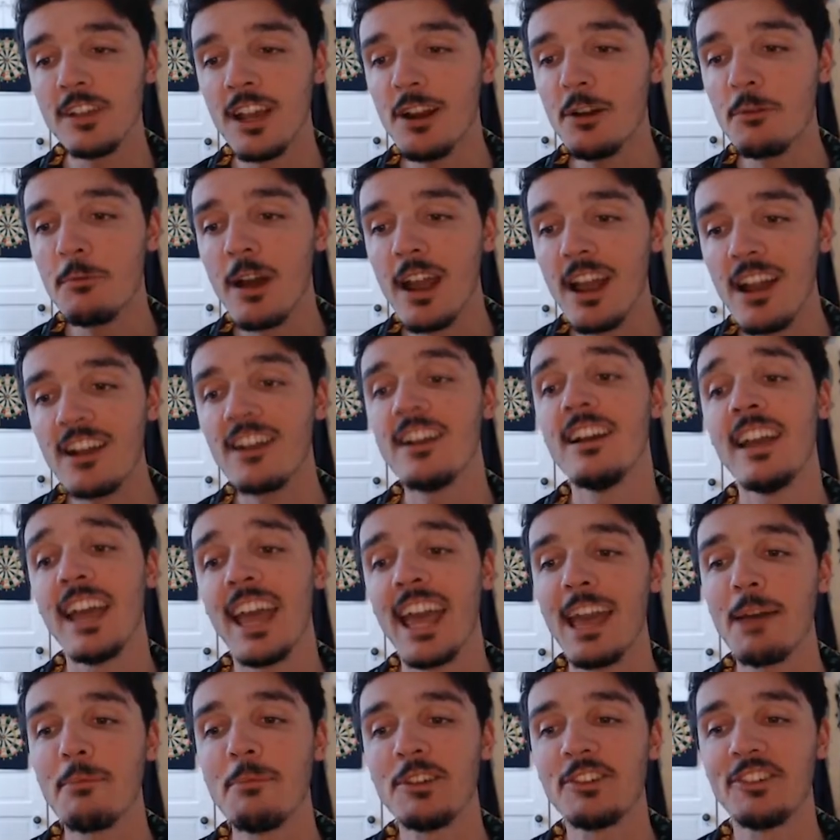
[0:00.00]
unaware,
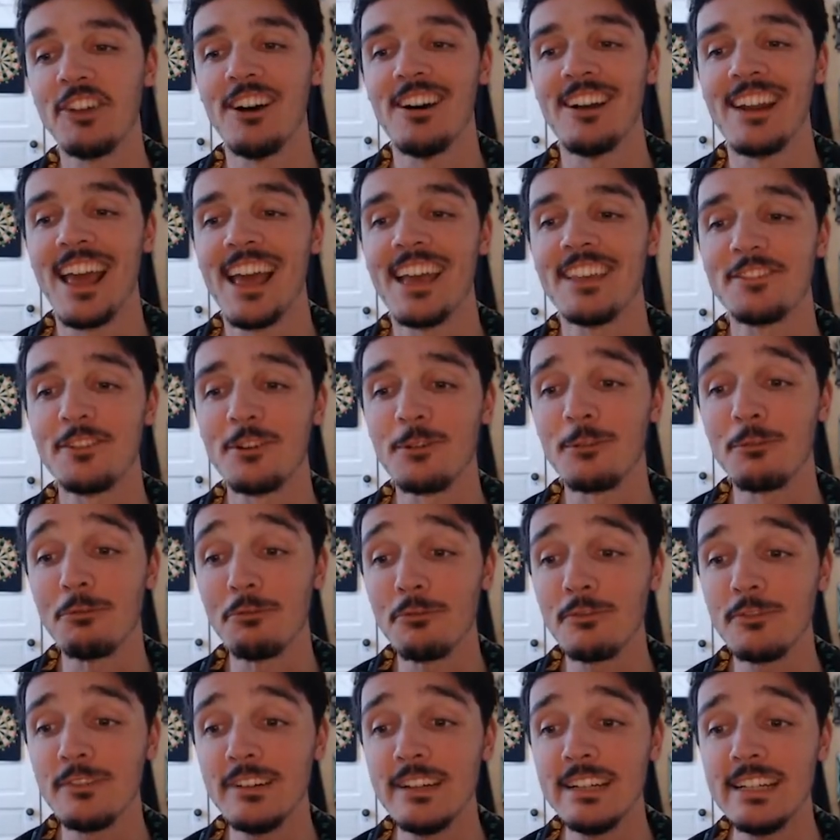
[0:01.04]
Amazon has a
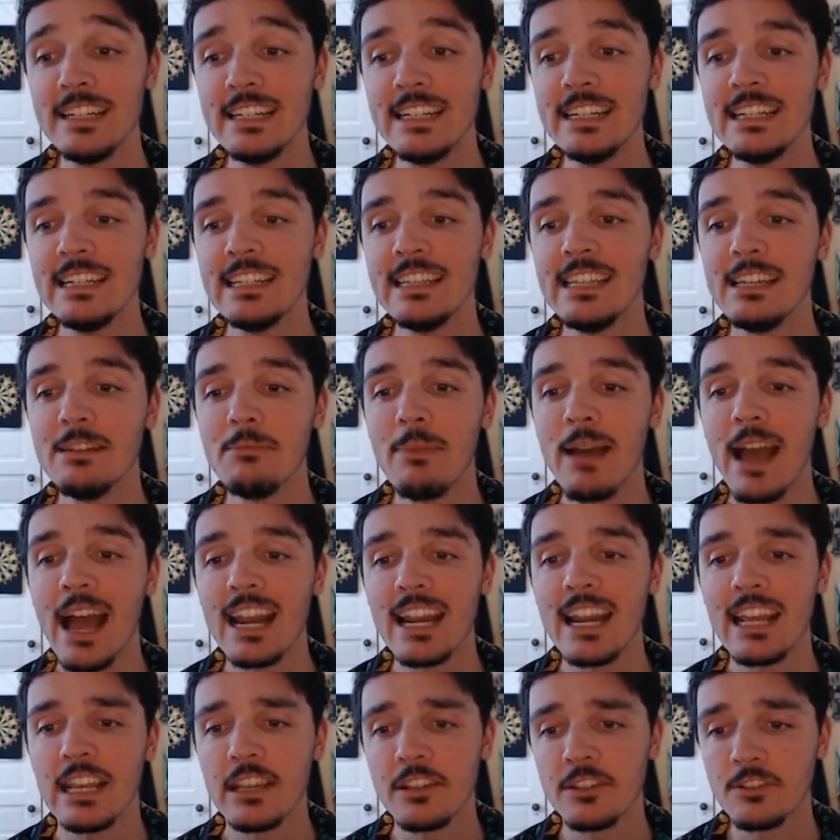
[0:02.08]
really bad
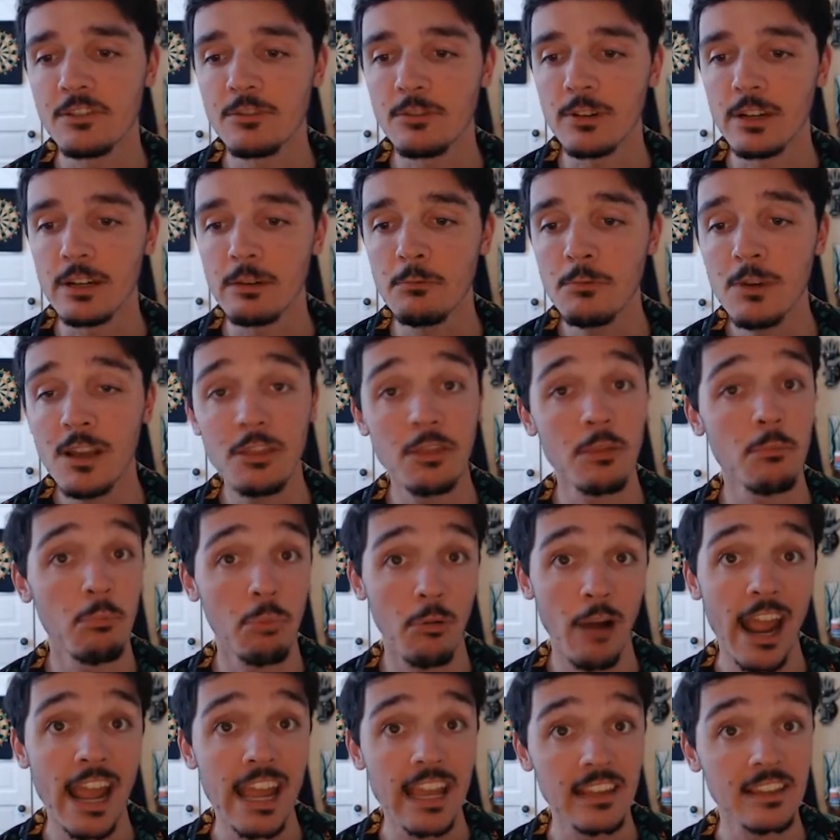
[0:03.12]
history with
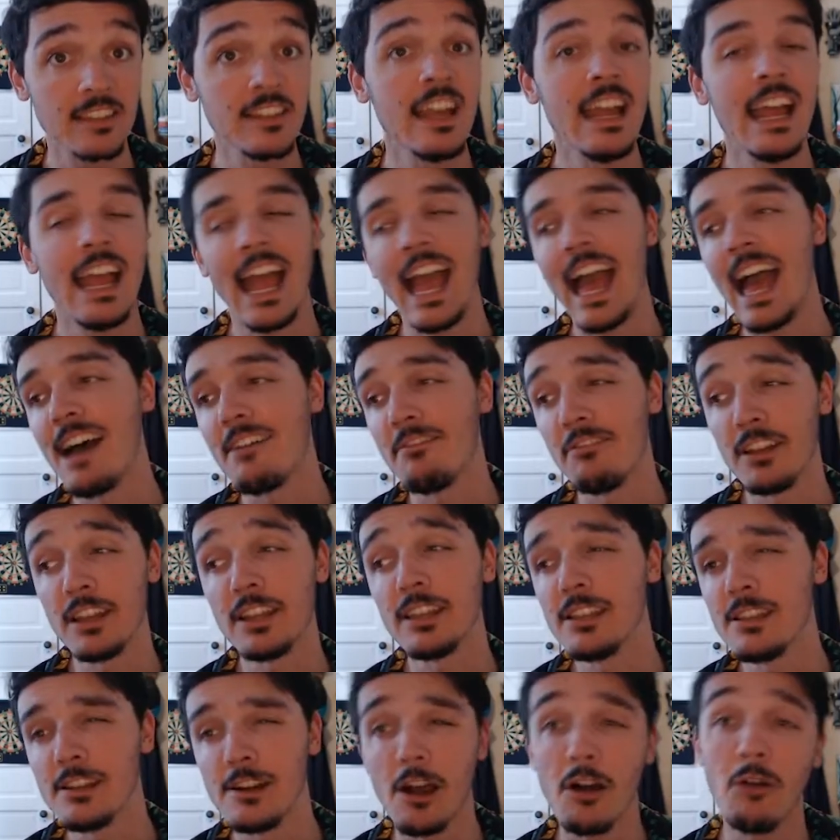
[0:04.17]
breaks, having,
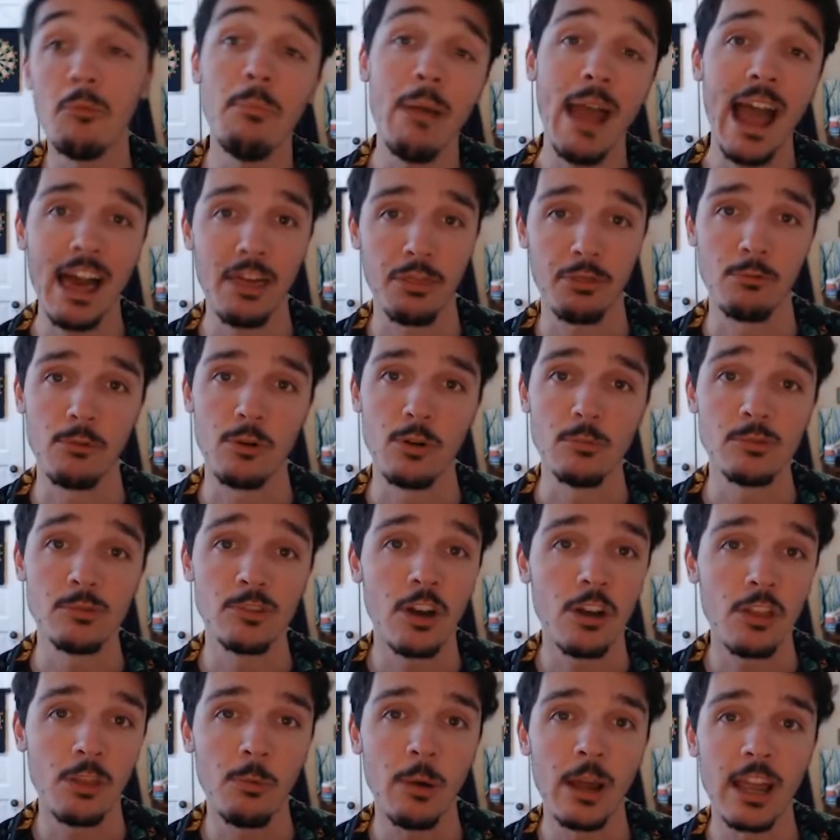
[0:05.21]
bathrooms
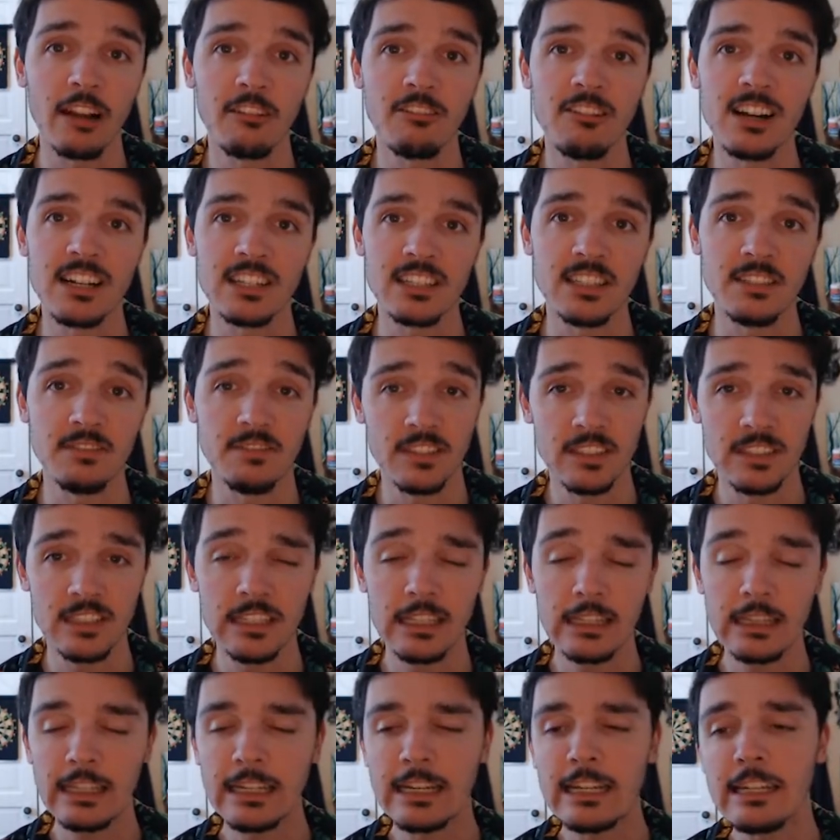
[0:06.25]
all the way across the
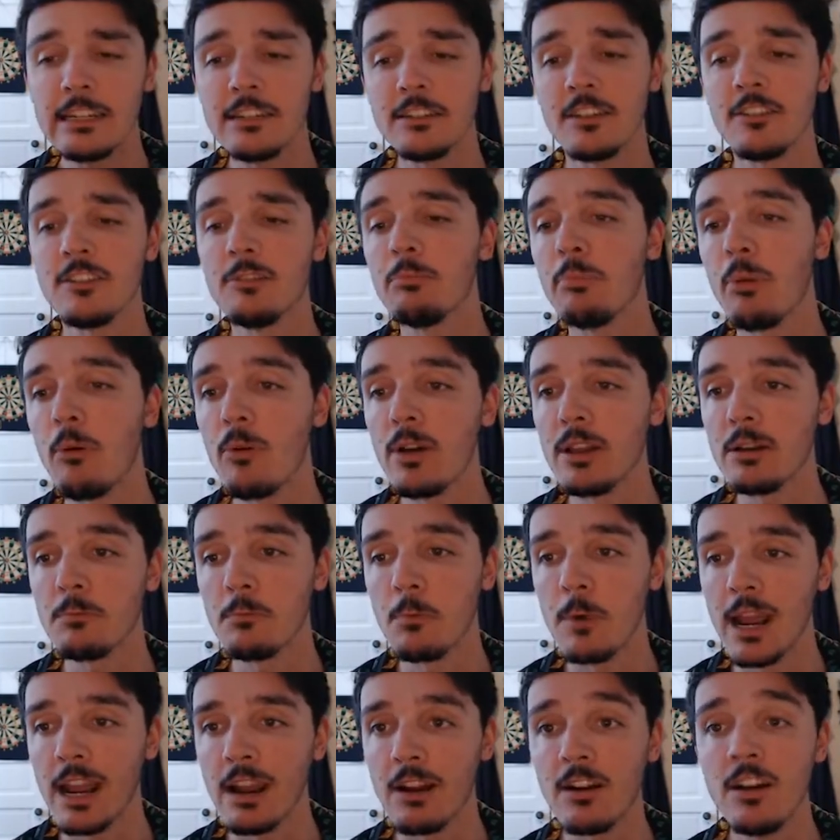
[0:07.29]
facility to the point
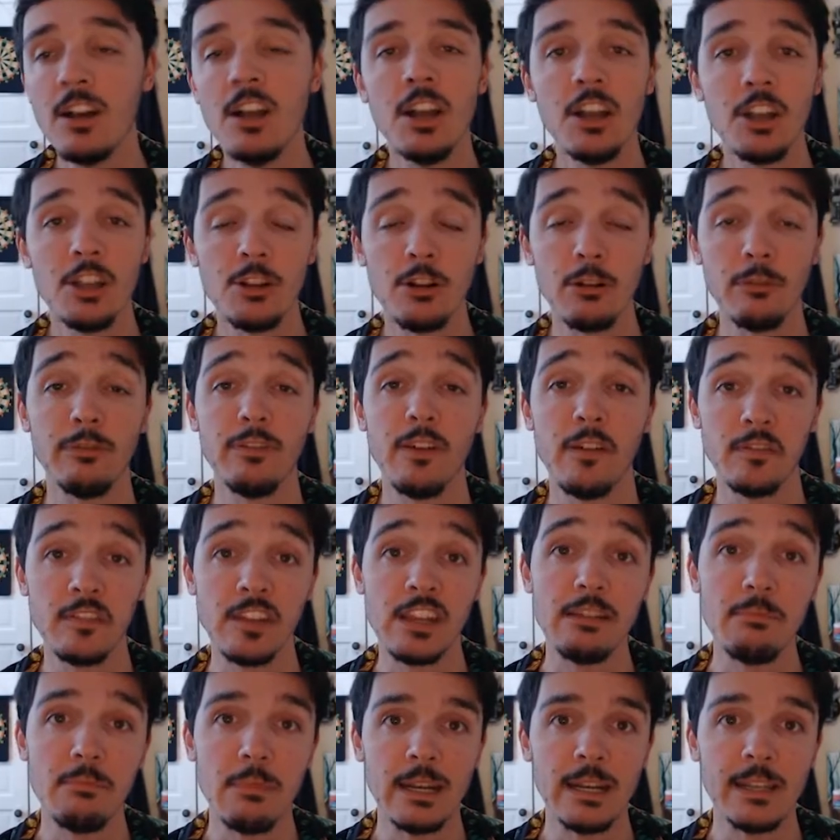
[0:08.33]
where your
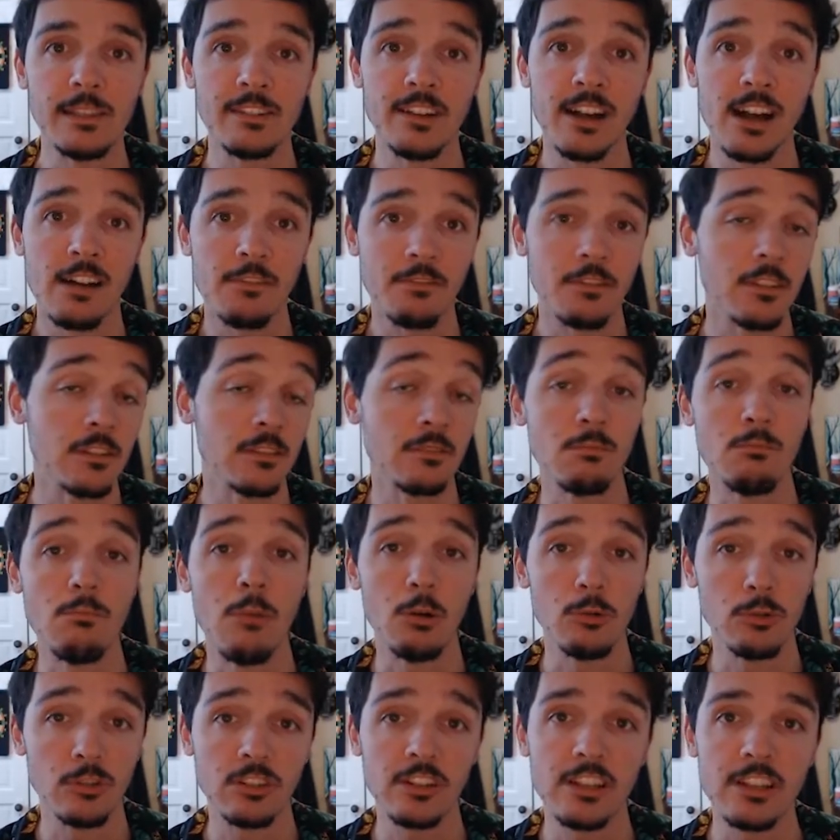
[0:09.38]
15 minutes off is
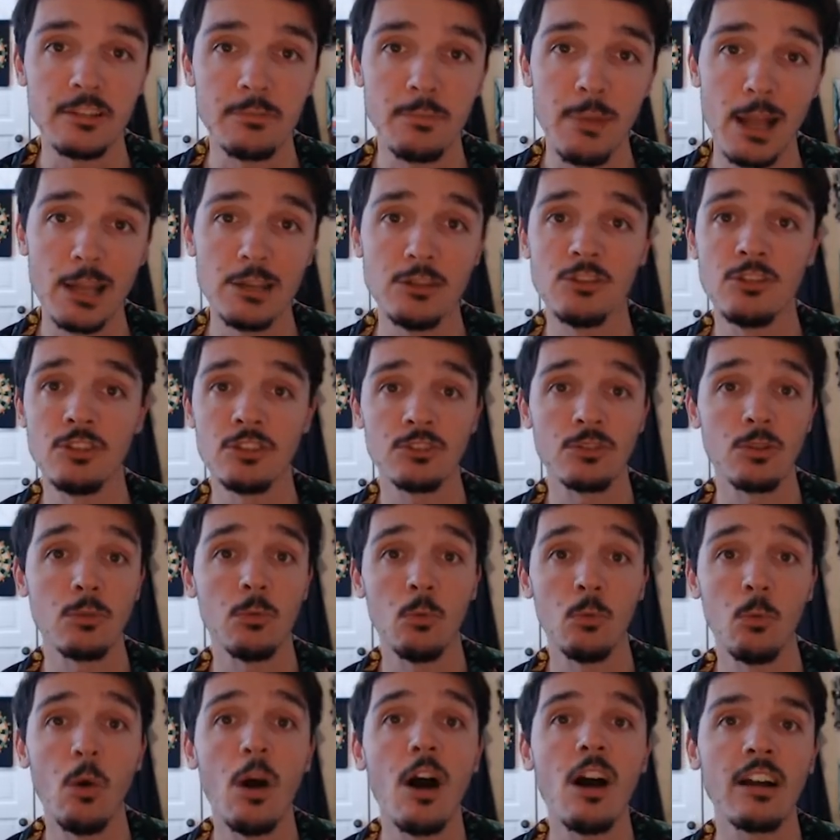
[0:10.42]
mostly spent just
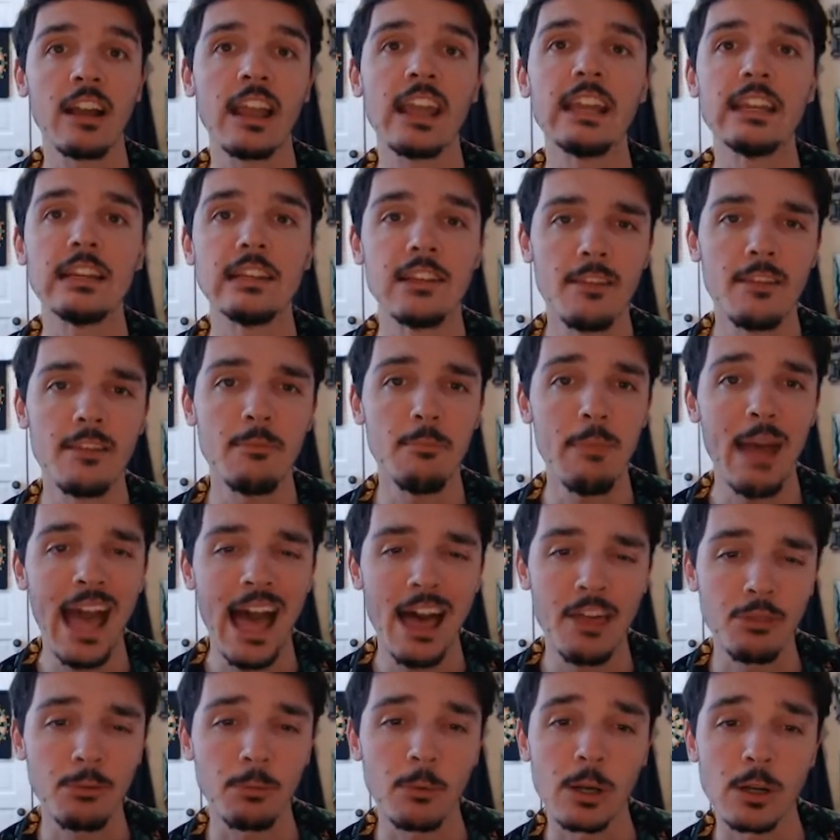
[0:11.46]
walking to the
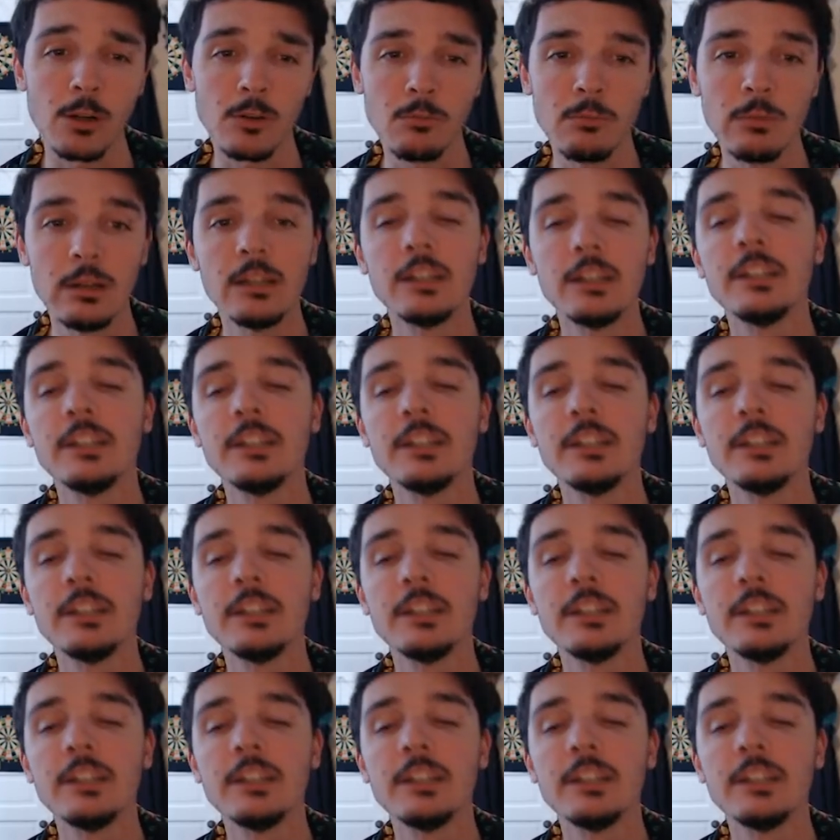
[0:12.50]
bathroom.